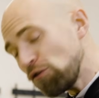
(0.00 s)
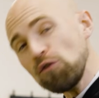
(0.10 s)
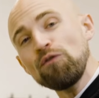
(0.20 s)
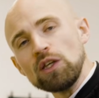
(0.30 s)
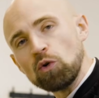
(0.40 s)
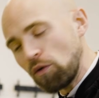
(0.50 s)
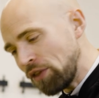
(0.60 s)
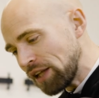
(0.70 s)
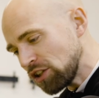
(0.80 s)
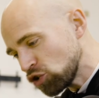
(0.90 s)
you feel
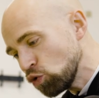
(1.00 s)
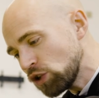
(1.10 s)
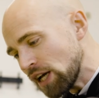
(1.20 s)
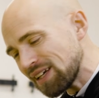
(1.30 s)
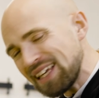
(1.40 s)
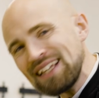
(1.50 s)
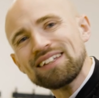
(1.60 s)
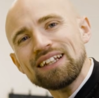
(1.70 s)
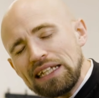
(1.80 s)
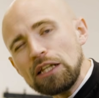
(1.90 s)
that the Scudetta is
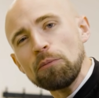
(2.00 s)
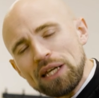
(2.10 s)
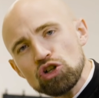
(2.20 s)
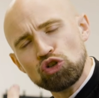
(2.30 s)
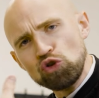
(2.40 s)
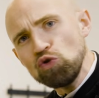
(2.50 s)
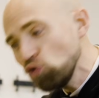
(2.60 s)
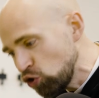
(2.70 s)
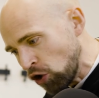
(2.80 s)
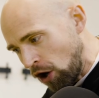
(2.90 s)
a little bit
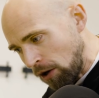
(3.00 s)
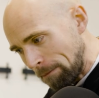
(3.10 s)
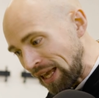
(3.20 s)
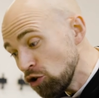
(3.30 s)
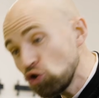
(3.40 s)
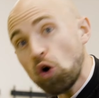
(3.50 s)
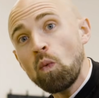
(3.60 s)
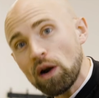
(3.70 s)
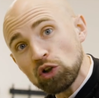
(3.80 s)
too snug and you don't want to